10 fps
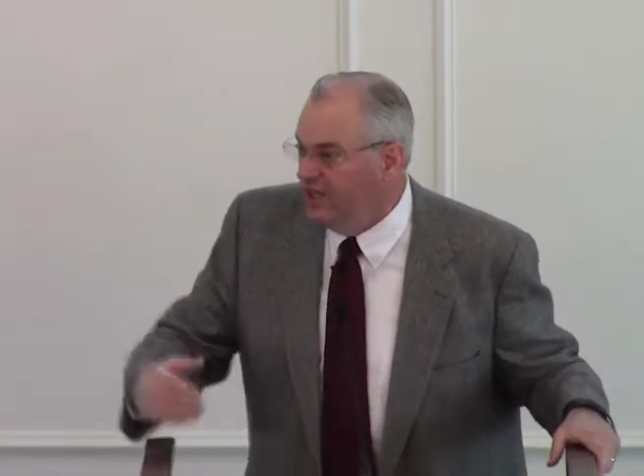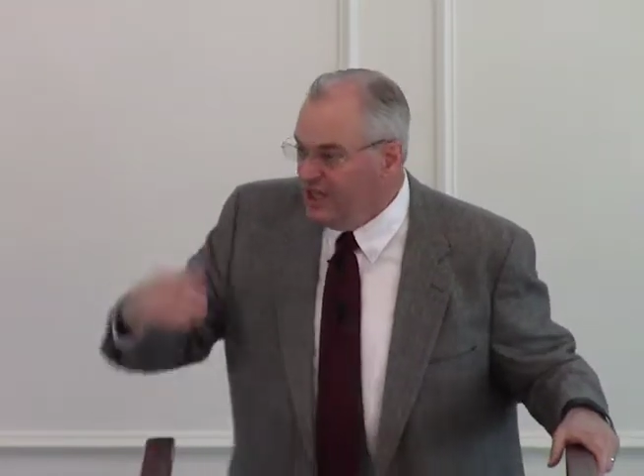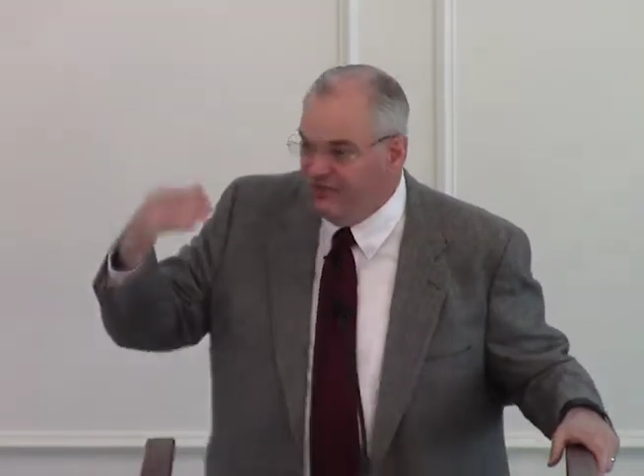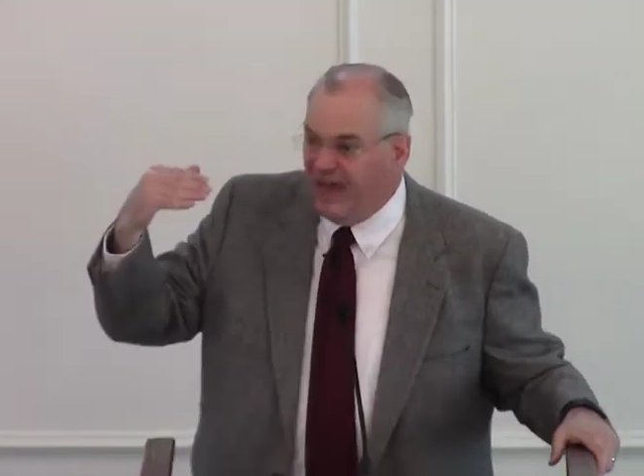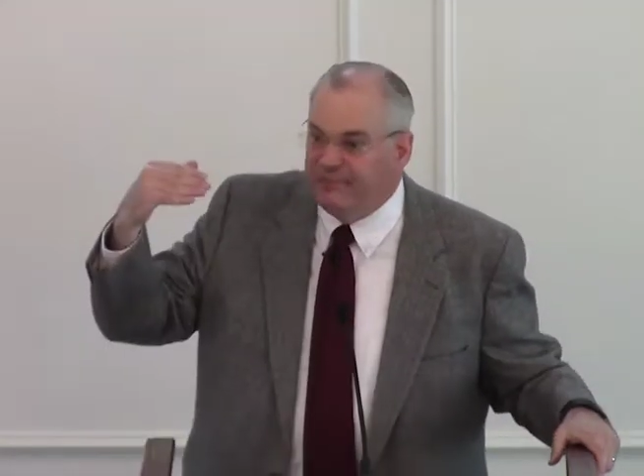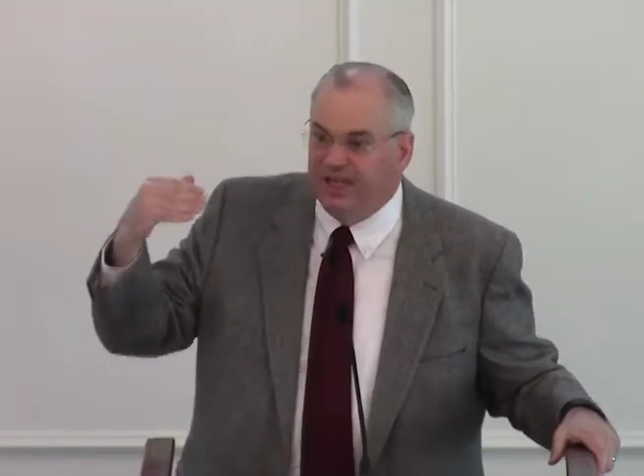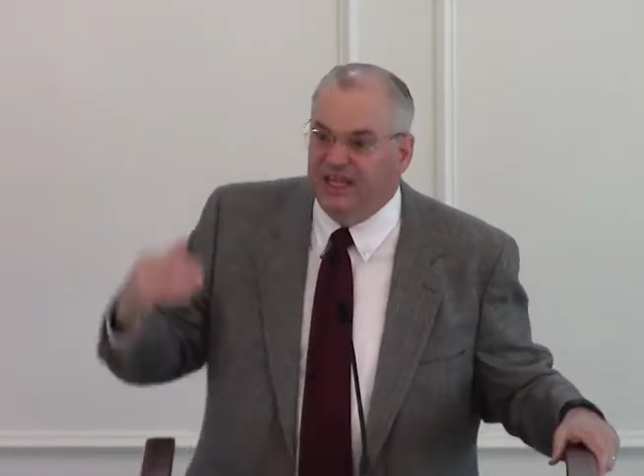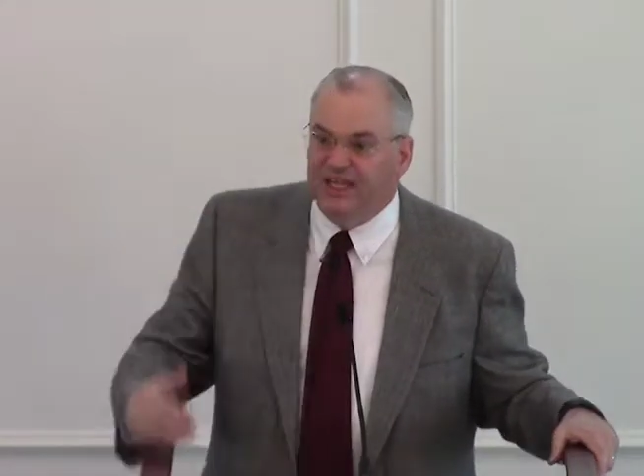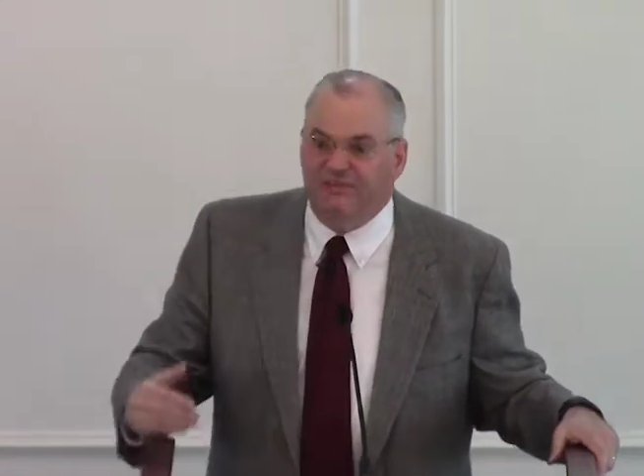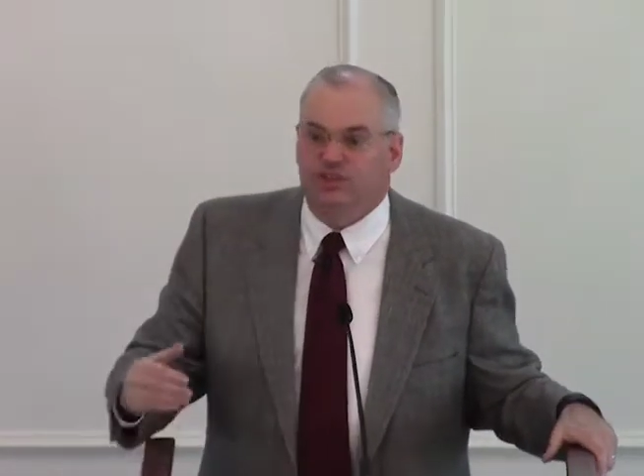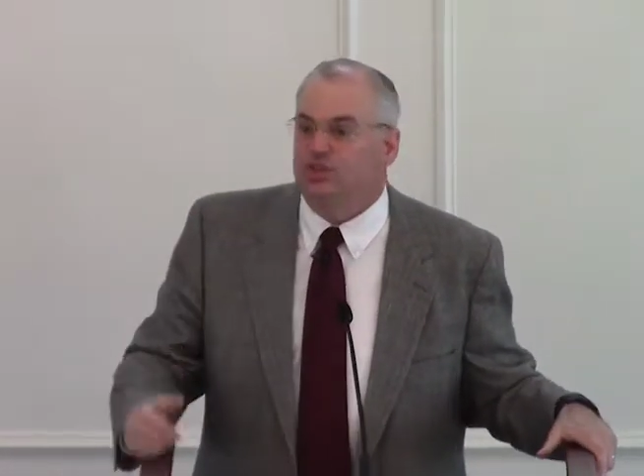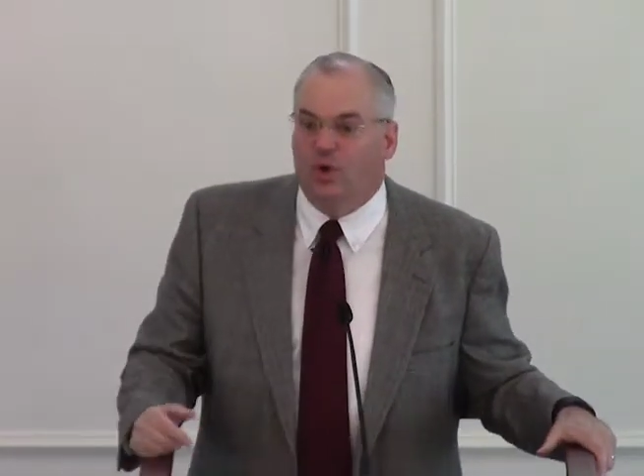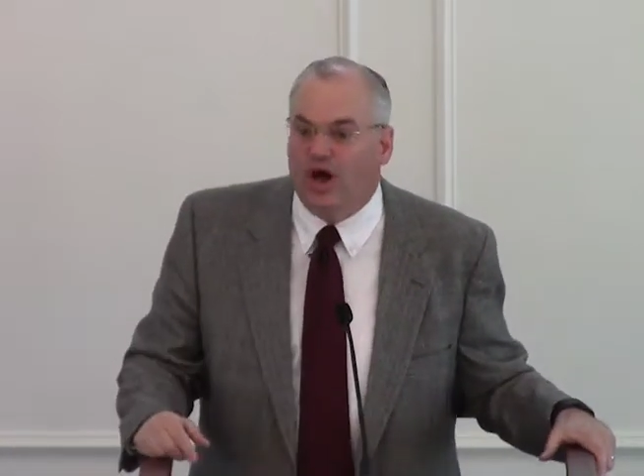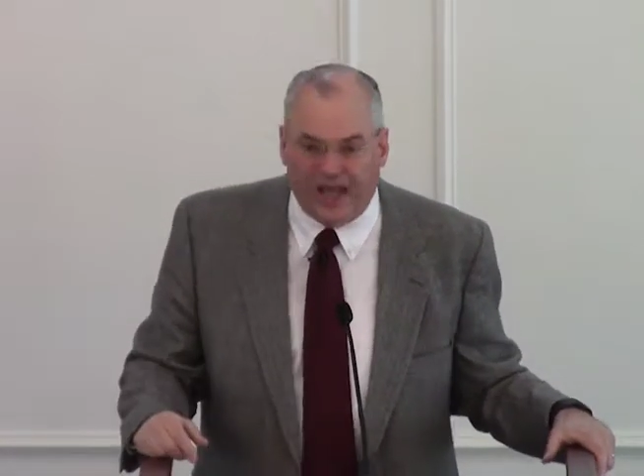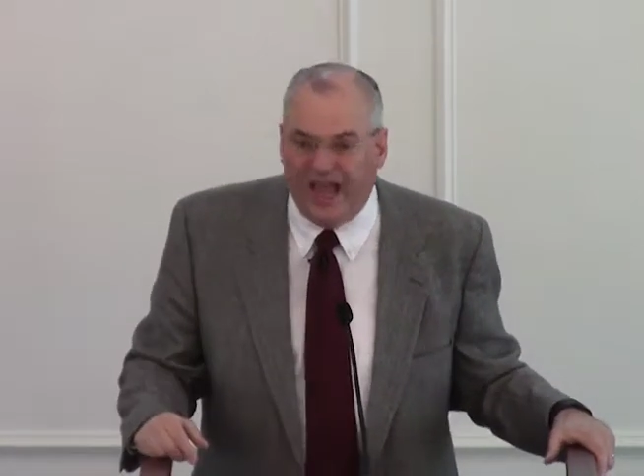if I believe that
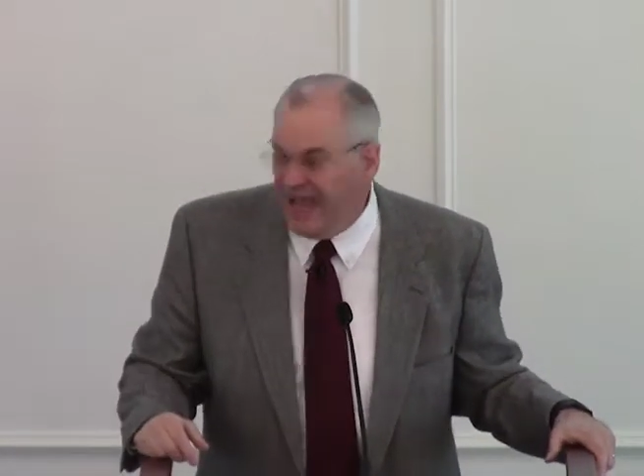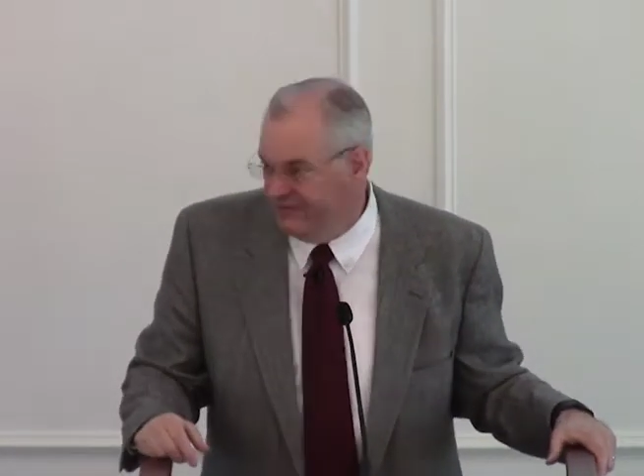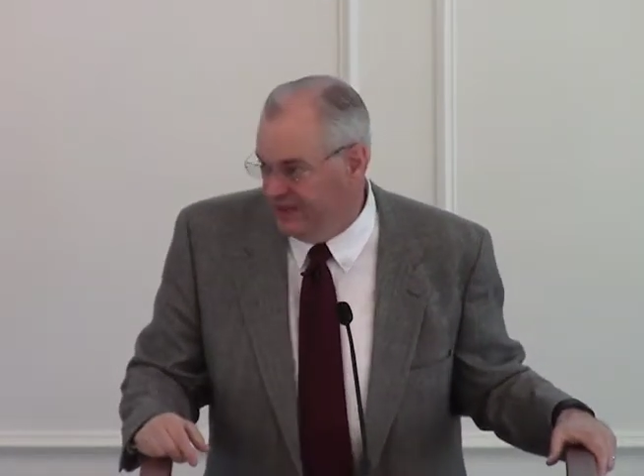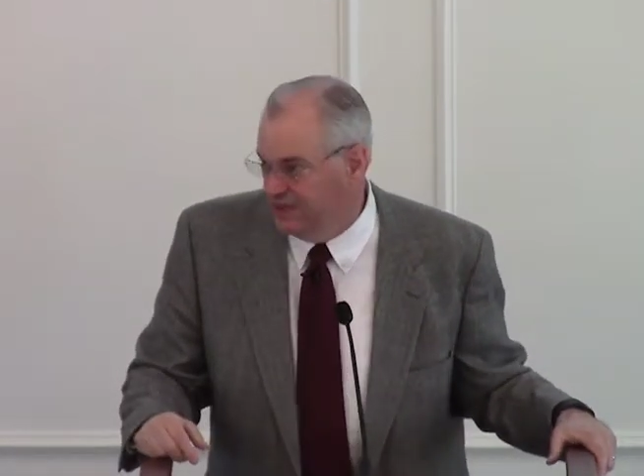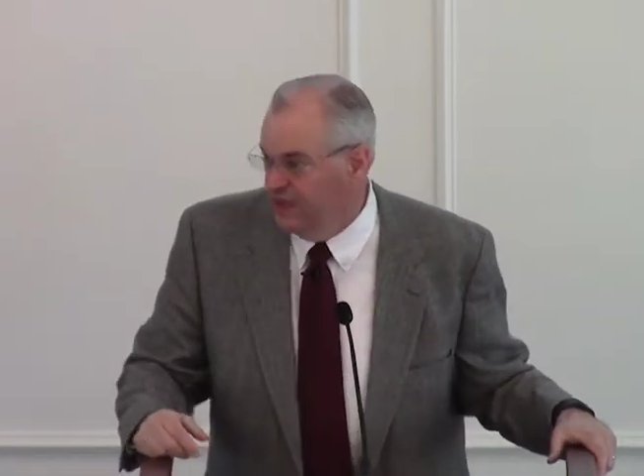you ought to have it,